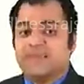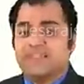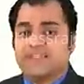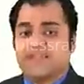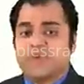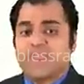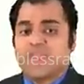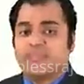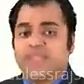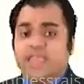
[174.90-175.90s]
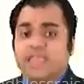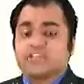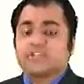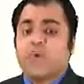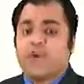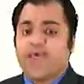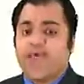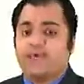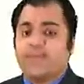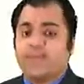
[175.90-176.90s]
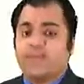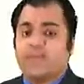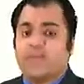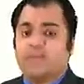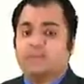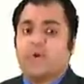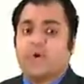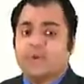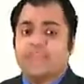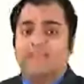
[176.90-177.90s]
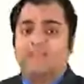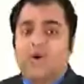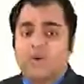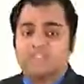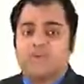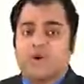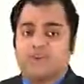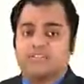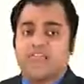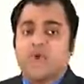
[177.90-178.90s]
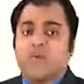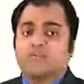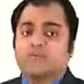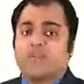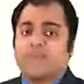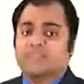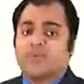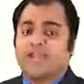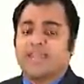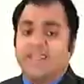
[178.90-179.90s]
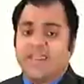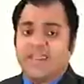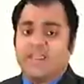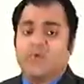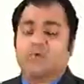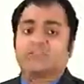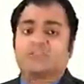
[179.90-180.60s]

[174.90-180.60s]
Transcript: Is that okay? So what happened here was only those ones which were mixed with DNA were